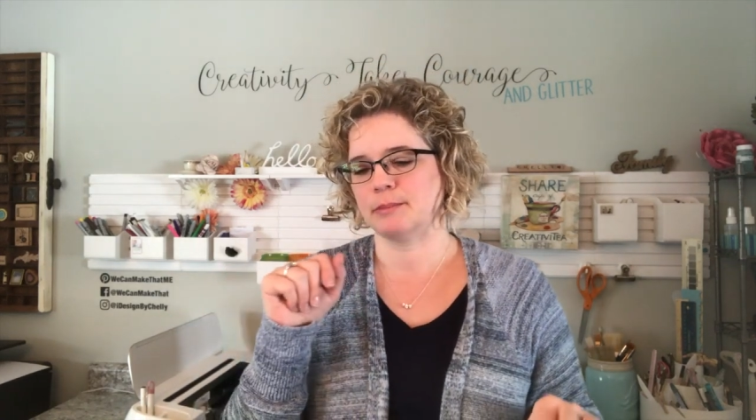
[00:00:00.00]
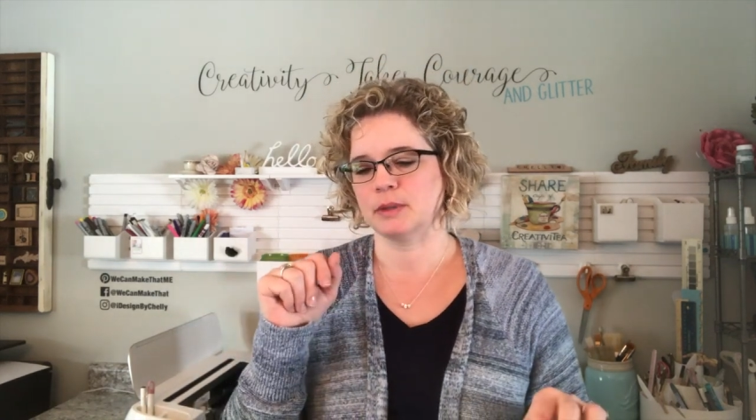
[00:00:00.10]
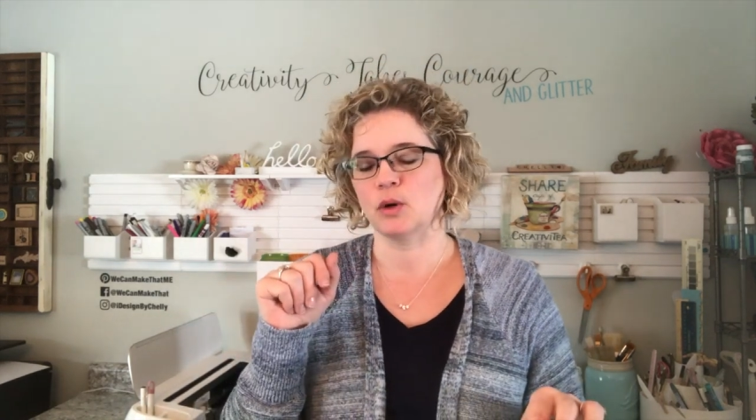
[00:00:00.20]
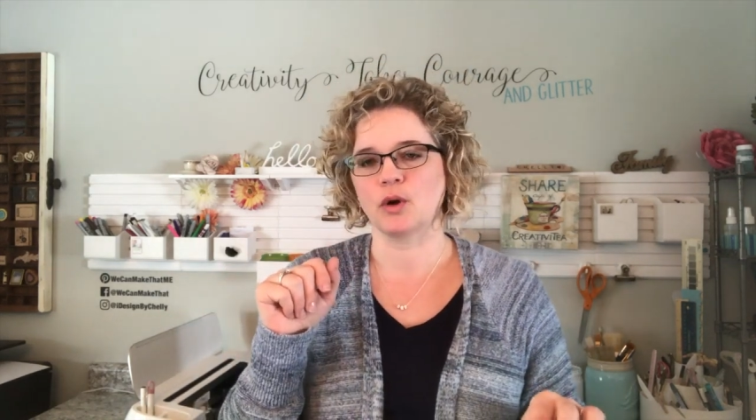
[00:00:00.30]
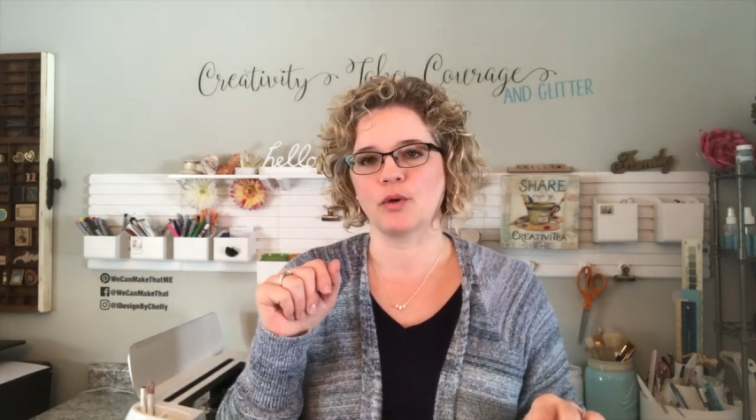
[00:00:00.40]

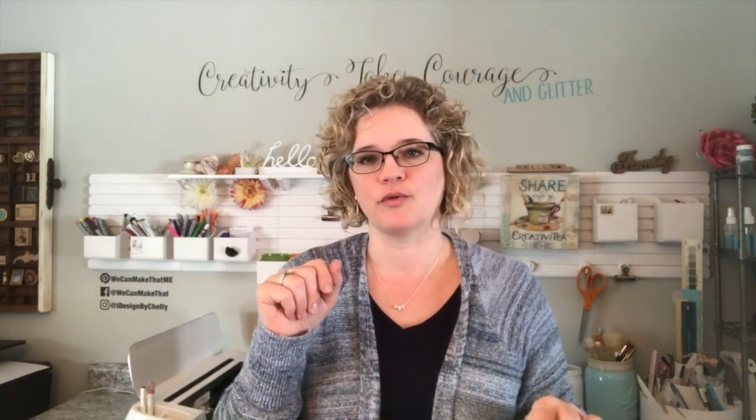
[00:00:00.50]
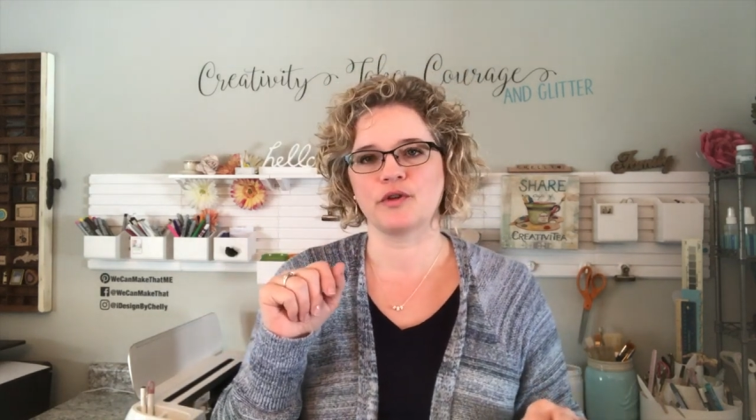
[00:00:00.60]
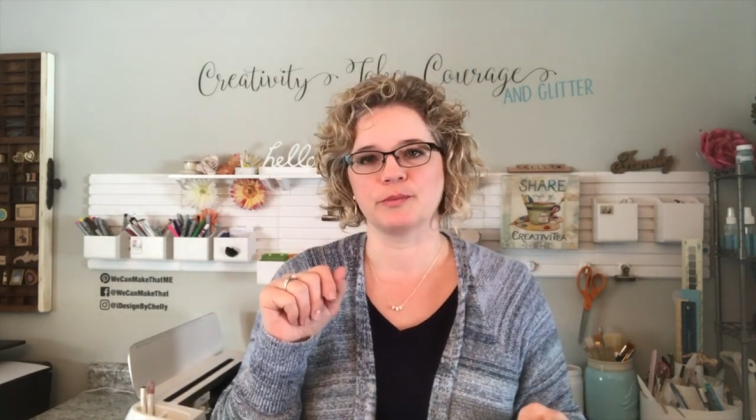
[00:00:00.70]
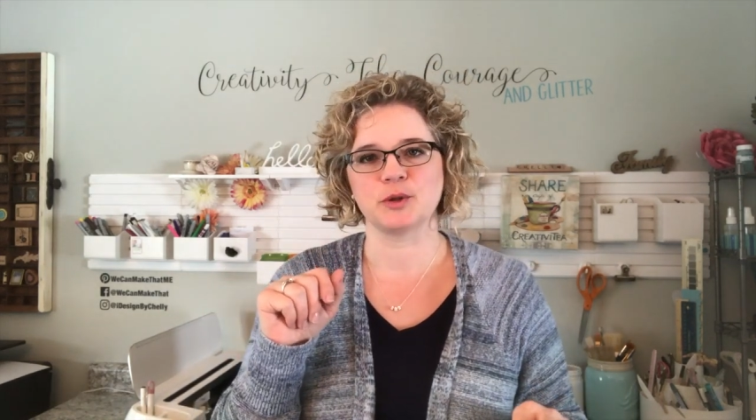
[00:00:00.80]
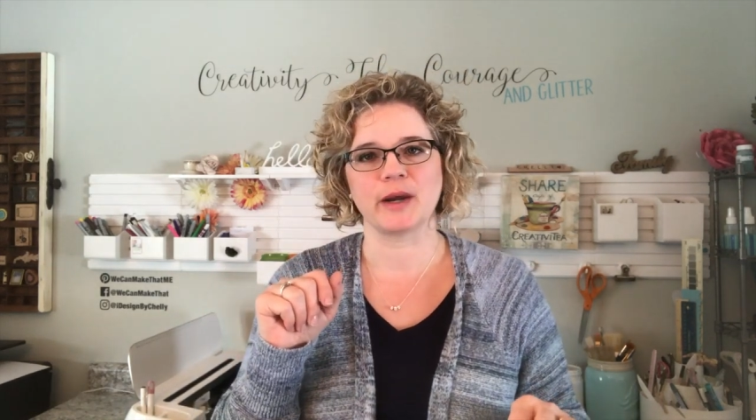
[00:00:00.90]
logo
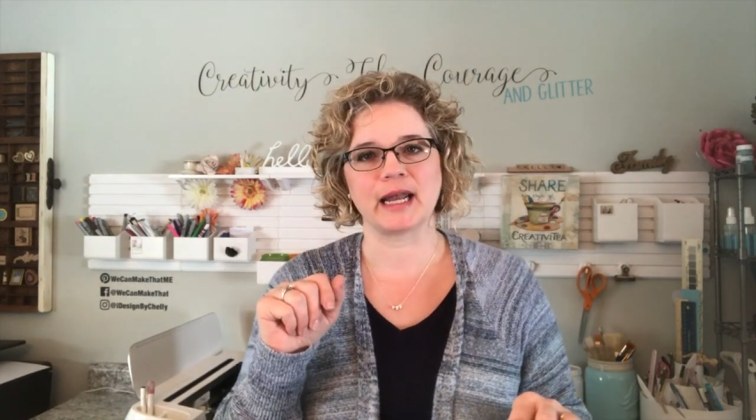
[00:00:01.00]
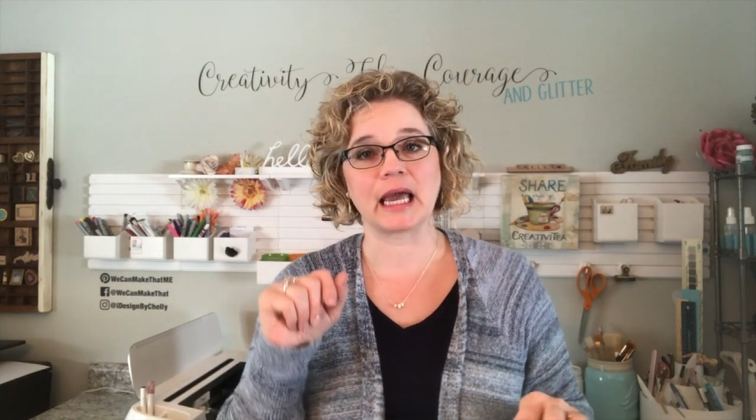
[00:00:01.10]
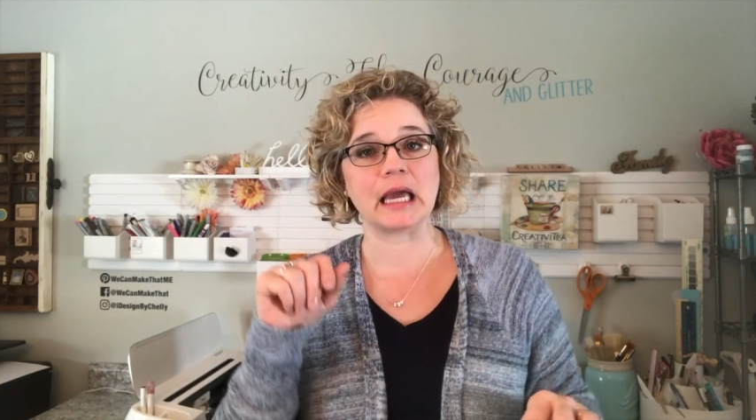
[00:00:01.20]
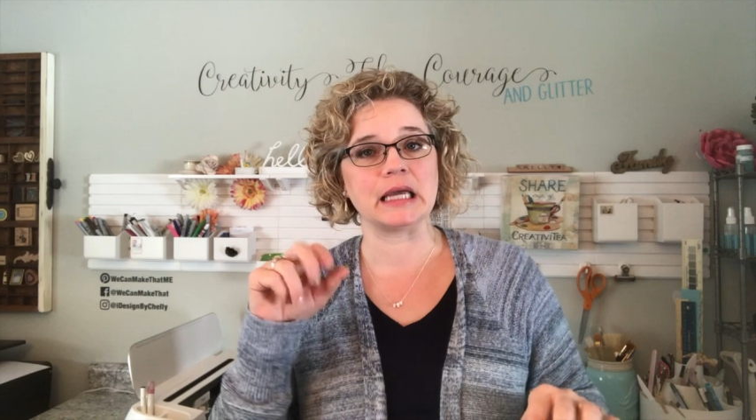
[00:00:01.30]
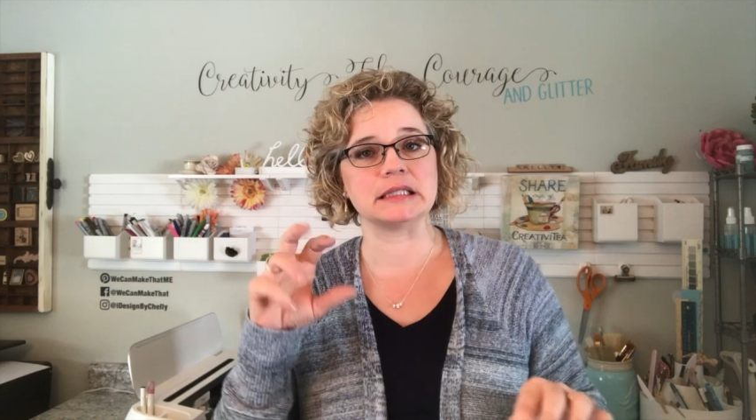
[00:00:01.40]
from Joanna
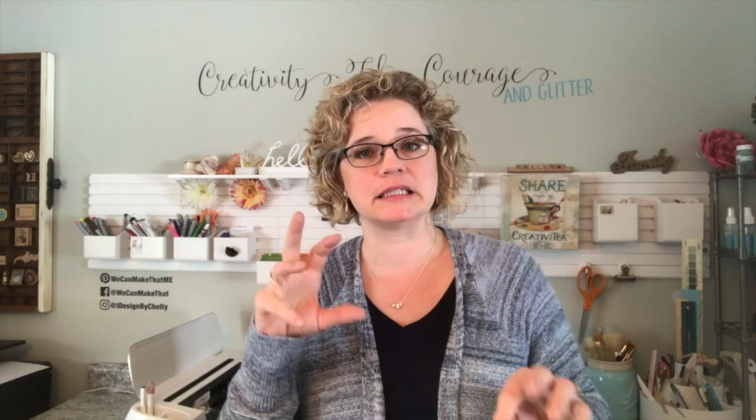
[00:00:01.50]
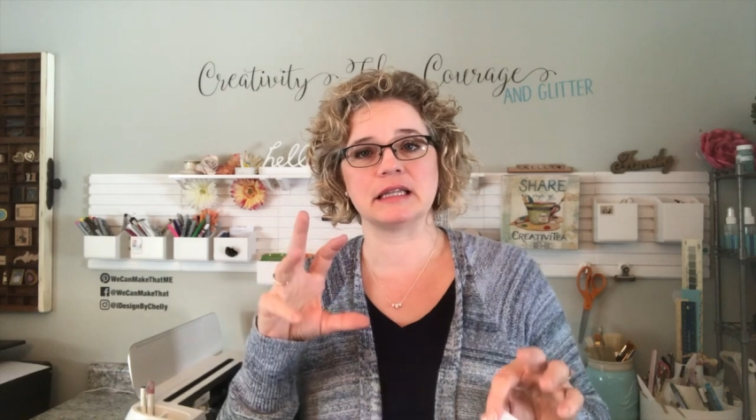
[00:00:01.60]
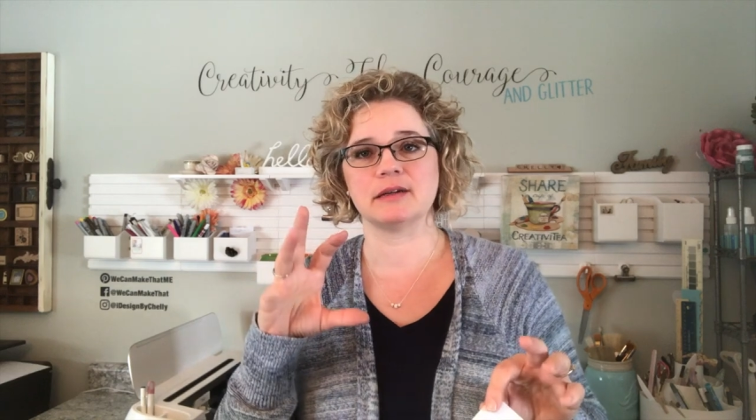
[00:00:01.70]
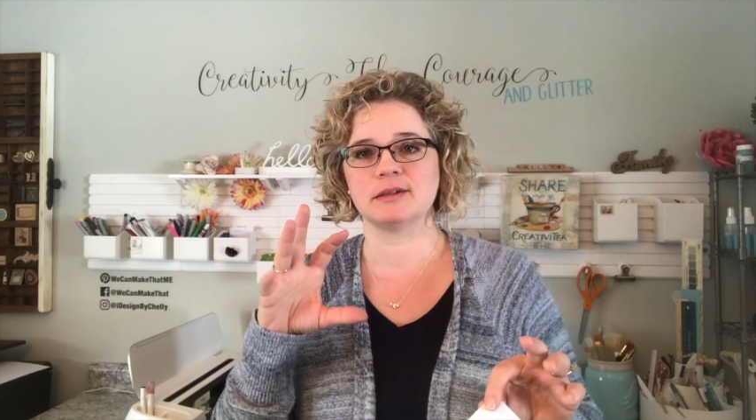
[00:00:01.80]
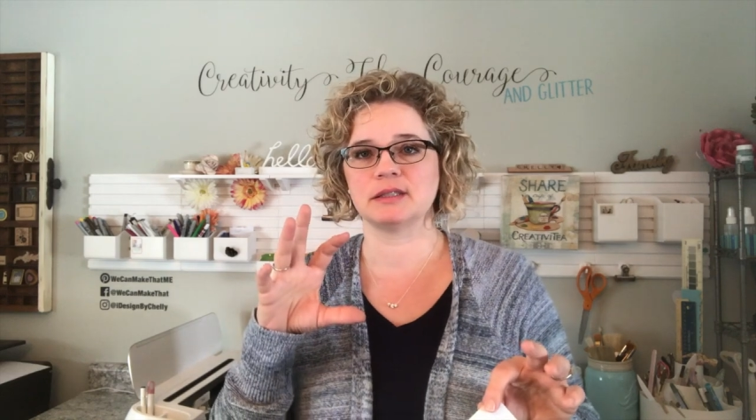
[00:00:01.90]
Gaines,
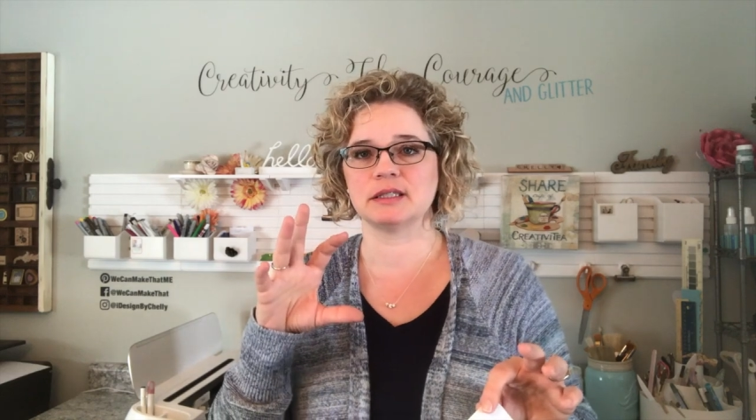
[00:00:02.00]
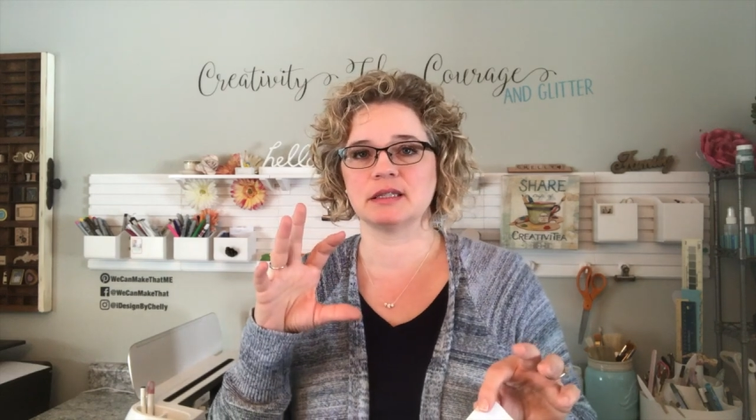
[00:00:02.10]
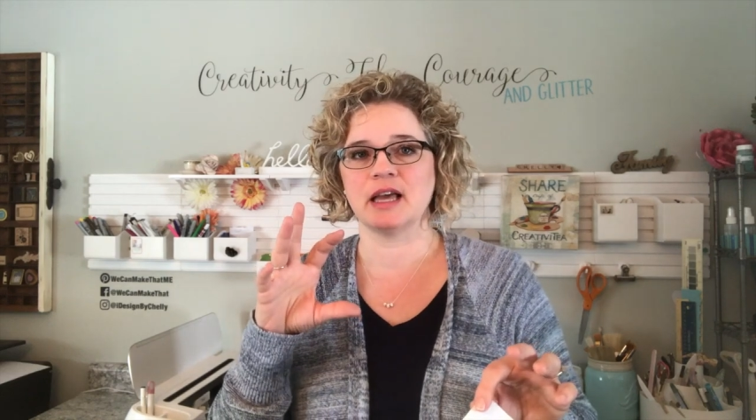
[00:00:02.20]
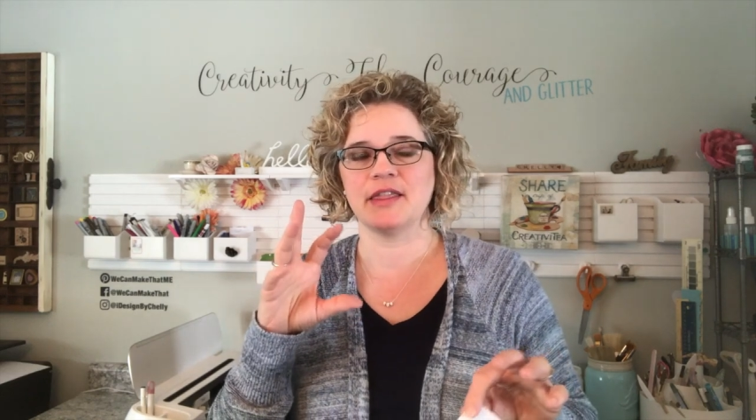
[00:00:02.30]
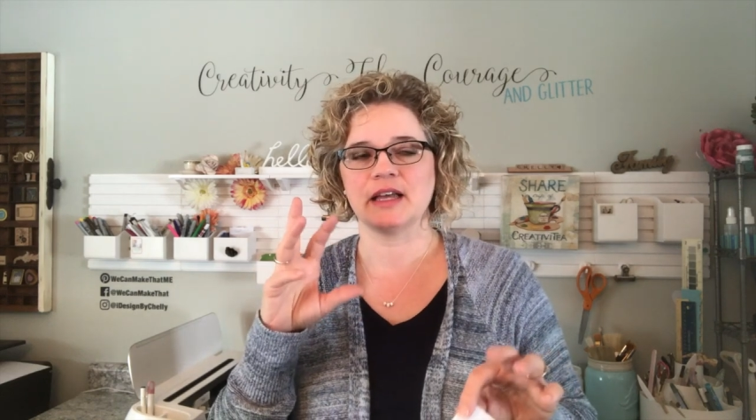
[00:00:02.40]

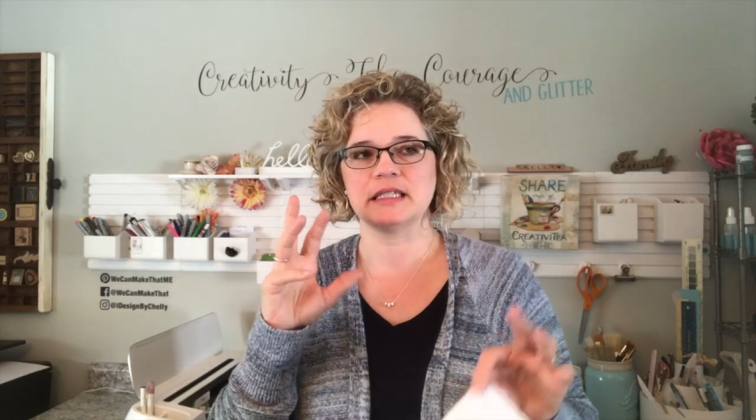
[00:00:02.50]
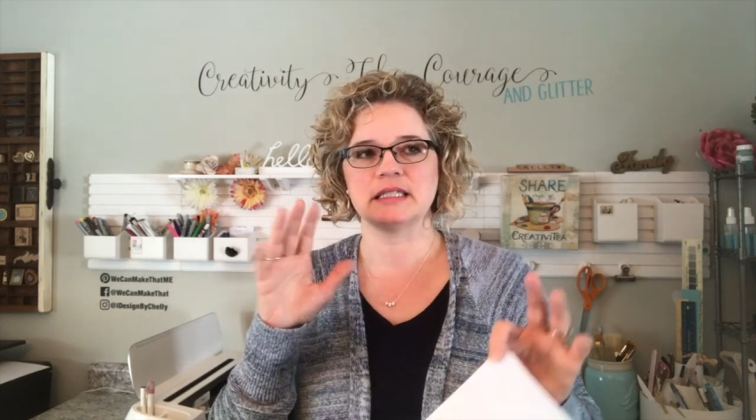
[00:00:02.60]
that